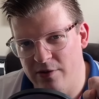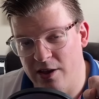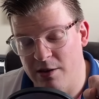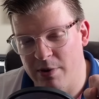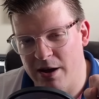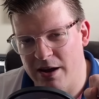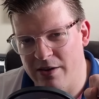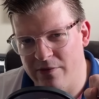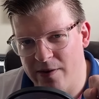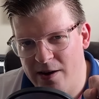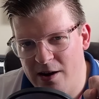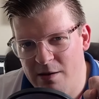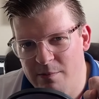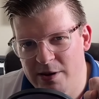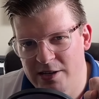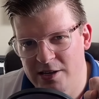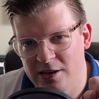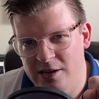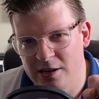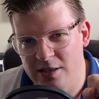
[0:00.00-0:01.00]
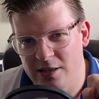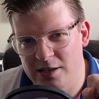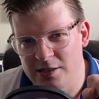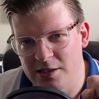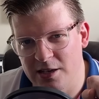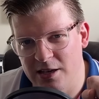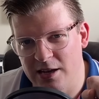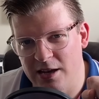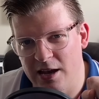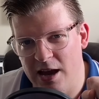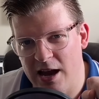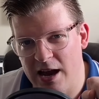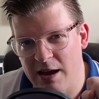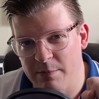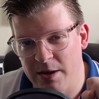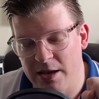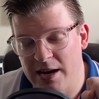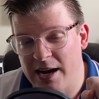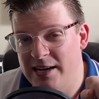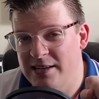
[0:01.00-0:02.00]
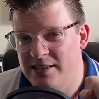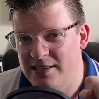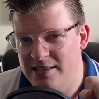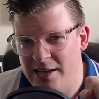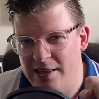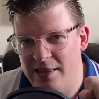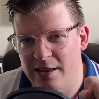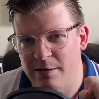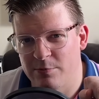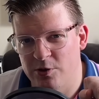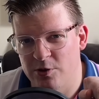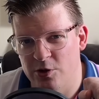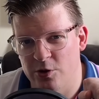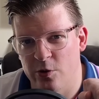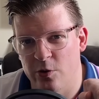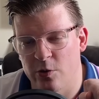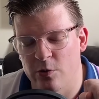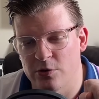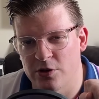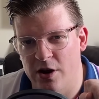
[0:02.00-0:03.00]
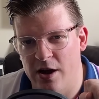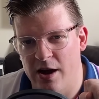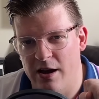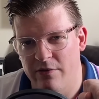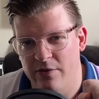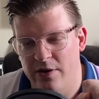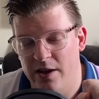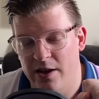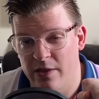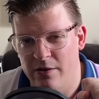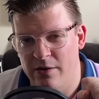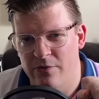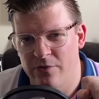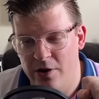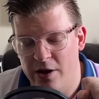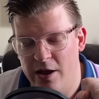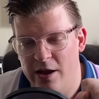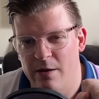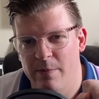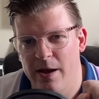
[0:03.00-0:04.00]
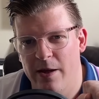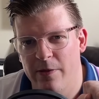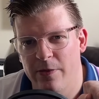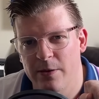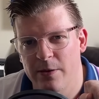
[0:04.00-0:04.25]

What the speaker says: by very meticulously, I mean I send them to Google Drive and then forget about them.